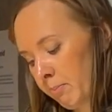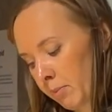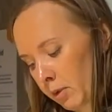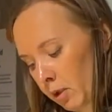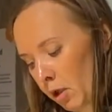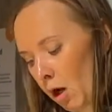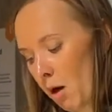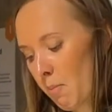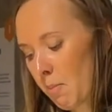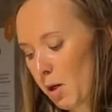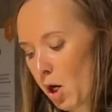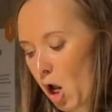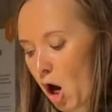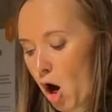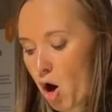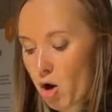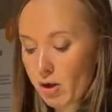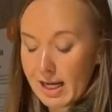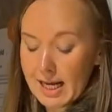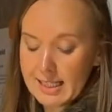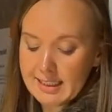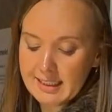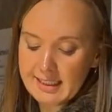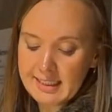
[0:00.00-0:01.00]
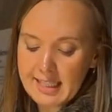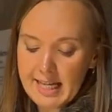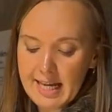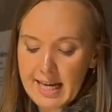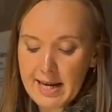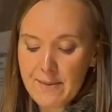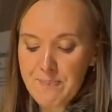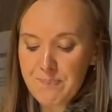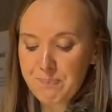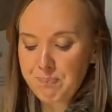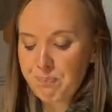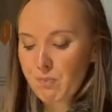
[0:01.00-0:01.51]
come along and
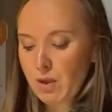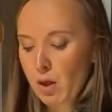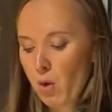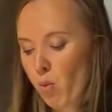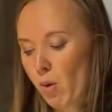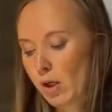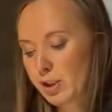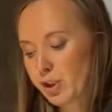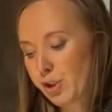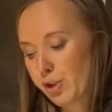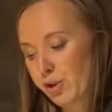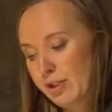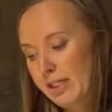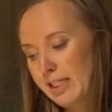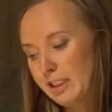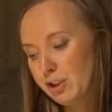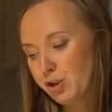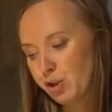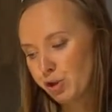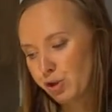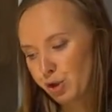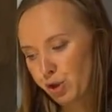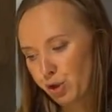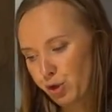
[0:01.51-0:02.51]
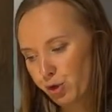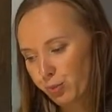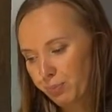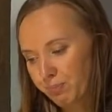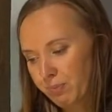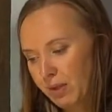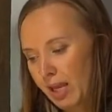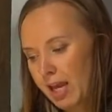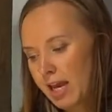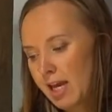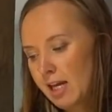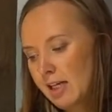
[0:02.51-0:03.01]
see what you need to do.
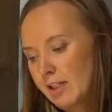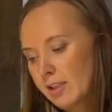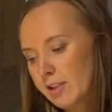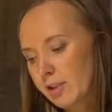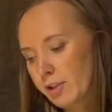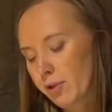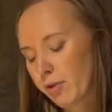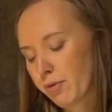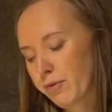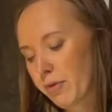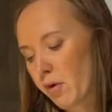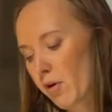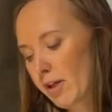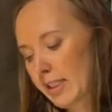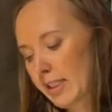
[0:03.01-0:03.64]
So for